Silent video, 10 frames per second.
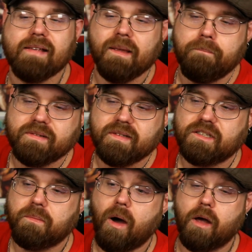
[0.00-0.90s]
a
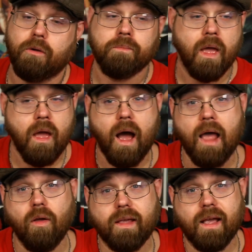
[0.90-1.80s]
business model, I
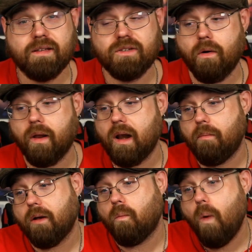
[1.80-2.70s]
look at Sony and I'm
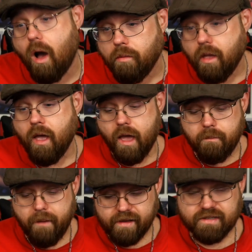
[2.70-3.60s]
like, well, it
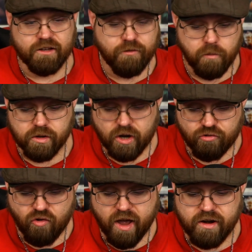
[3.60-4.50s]
makes sense for what they're
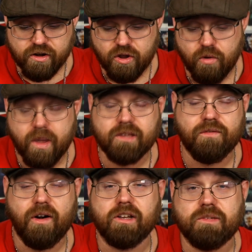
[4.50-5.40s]
trying to do. It's a
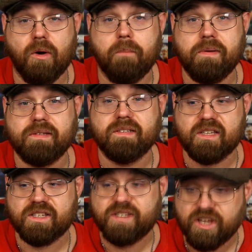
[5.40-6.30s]
very smart business
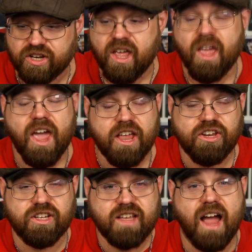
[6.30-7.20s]
decision. It
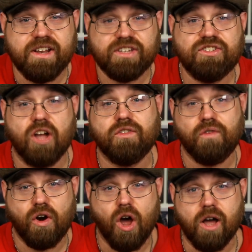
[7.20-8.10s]
just kind of sucks
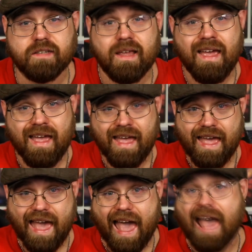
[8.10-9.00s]
for us
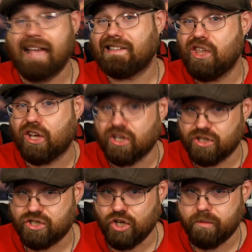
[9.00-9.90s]
as the
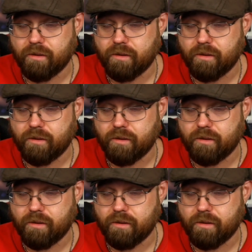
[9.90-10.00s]
consumer.